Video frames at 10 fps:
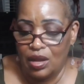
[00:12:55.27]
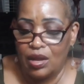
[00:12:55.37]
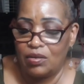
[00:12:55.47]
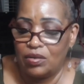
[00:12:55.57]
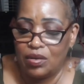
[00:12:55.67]

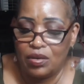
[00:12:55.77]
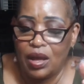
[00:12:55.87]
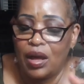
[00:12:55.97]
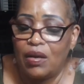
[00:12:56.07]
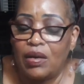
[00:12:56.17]
I don't know,
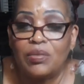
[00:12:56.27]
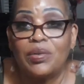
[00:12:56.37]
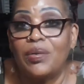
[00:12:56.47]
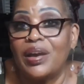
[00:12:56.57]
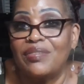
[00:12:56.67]
y'all. I don't
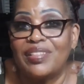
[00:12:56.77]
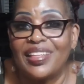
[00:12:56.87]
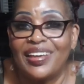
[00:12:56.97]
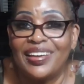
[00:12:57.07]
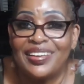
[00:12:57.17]
know
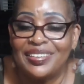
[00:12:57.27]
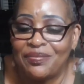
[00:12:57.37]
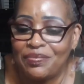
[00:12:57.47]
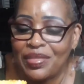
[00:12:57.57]
everything.